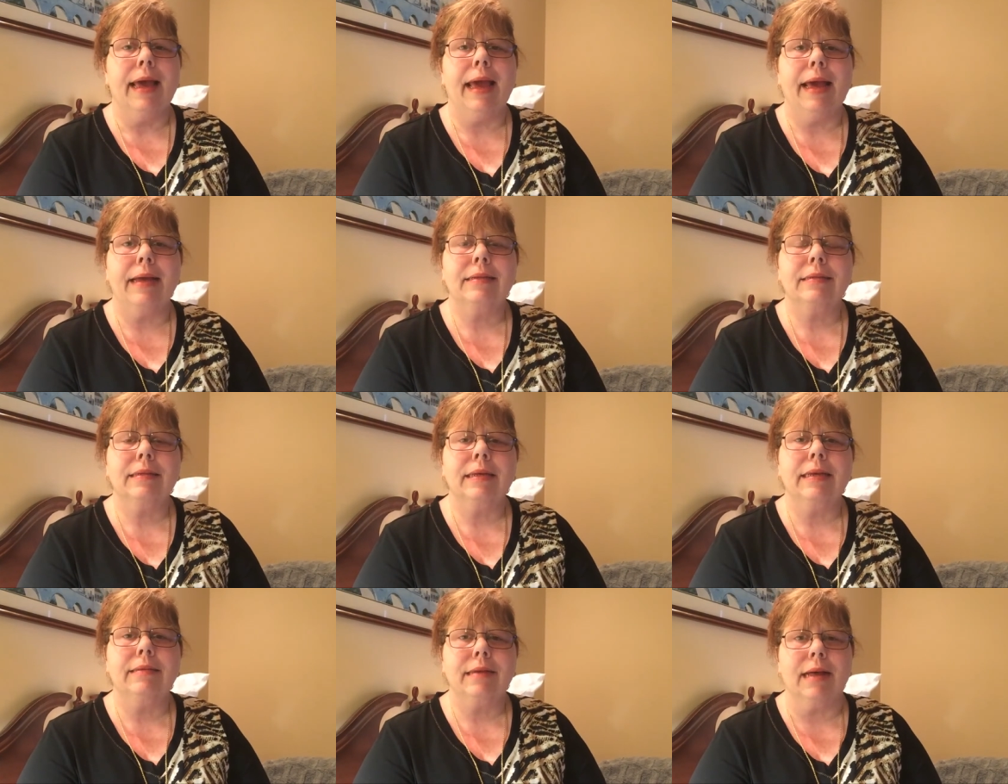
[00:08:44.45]
and
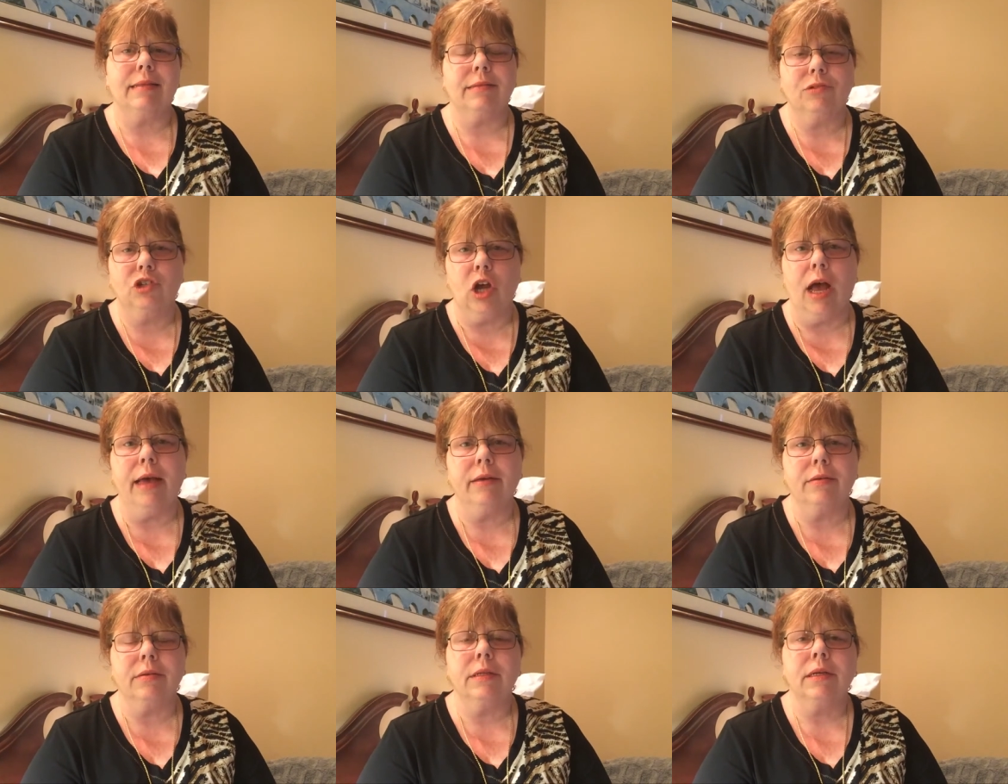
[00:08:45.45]
he's got this
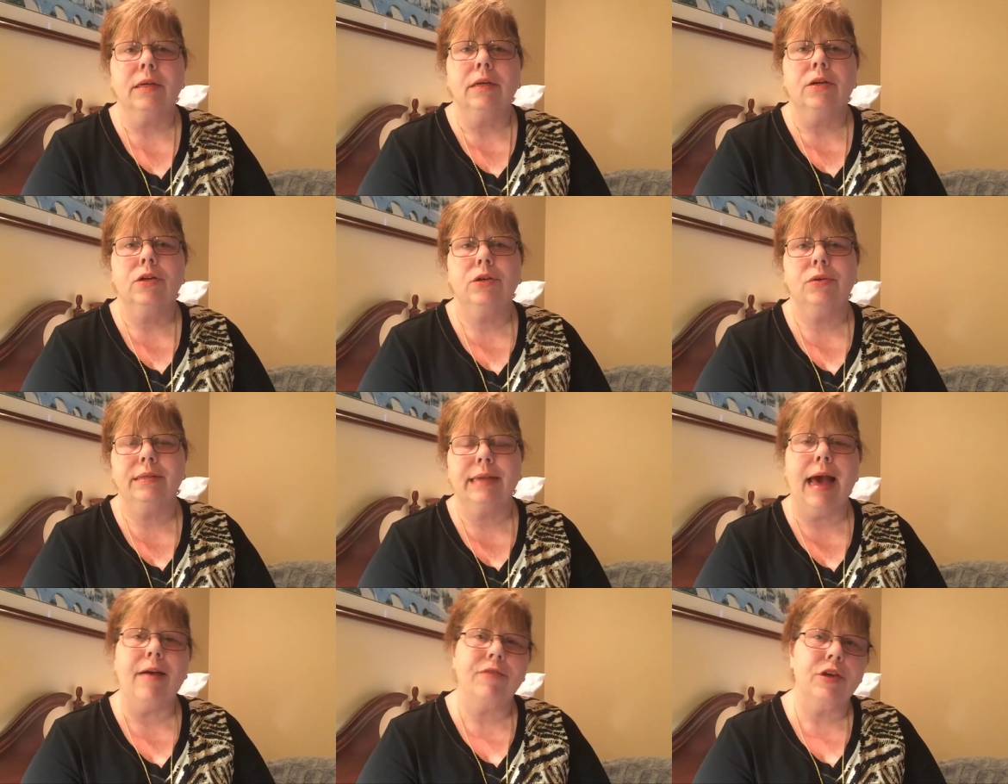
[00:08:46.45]
child who is
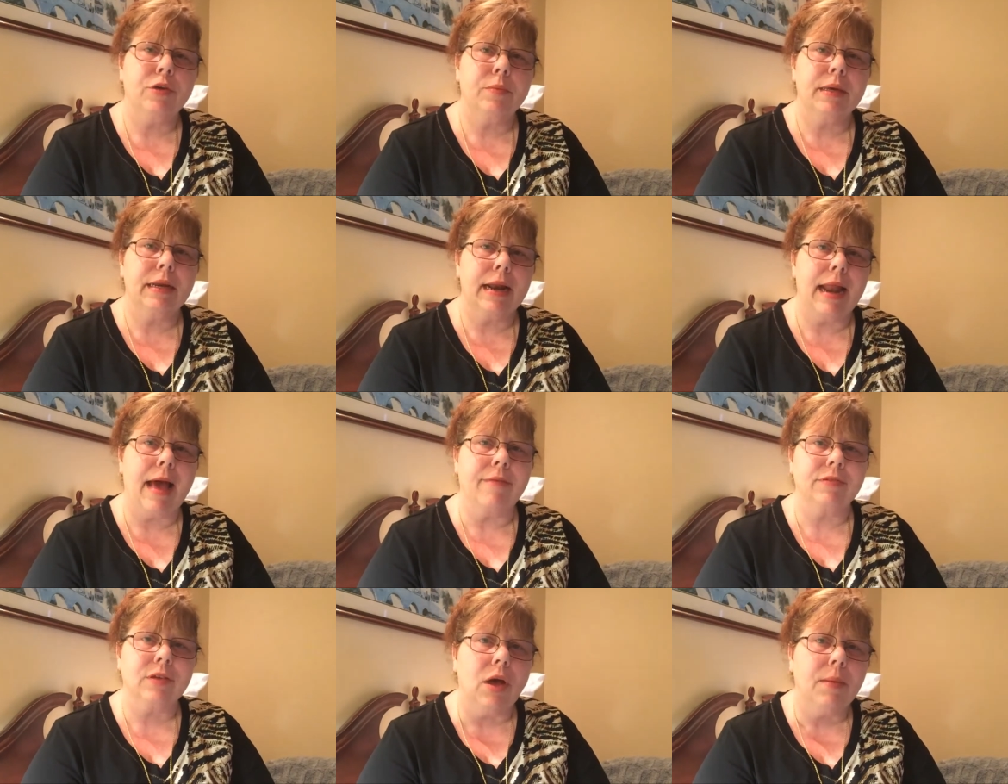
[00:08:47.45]
half human and
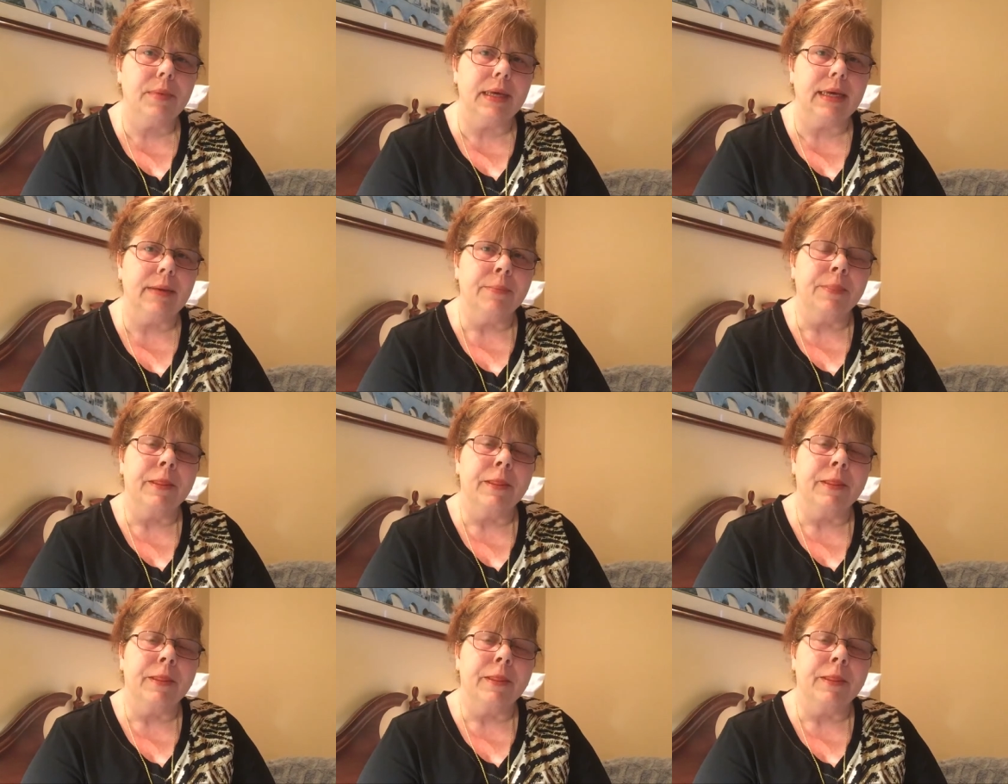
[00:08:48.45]
half zombie,